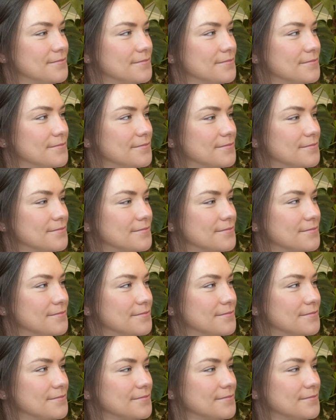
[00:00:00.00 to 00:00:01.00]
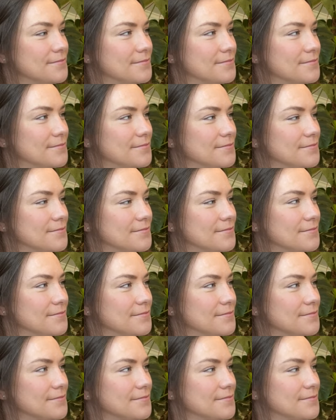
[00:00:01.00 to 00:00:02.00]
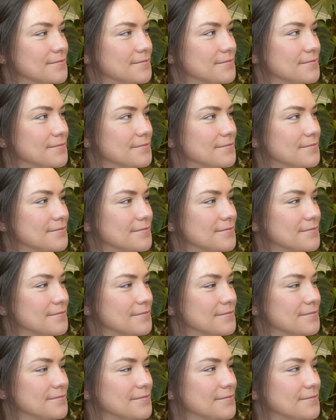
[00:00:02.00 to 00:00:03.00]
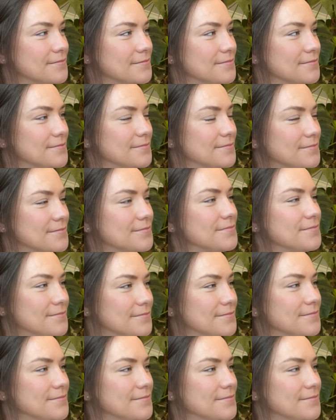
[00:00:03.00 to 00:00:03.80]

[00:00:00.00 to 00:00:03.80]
This person isn't speaking.